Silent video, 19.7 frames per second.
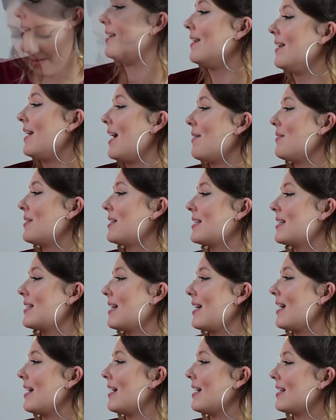Now it
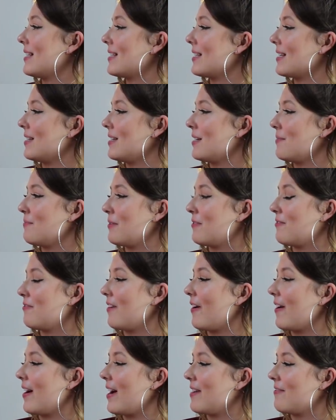says number
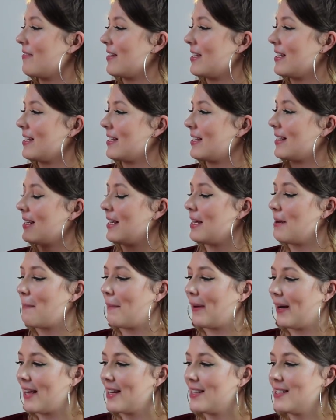five is the
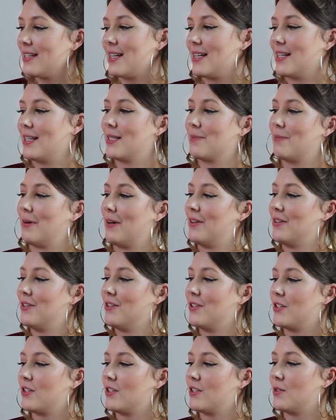blending sponge.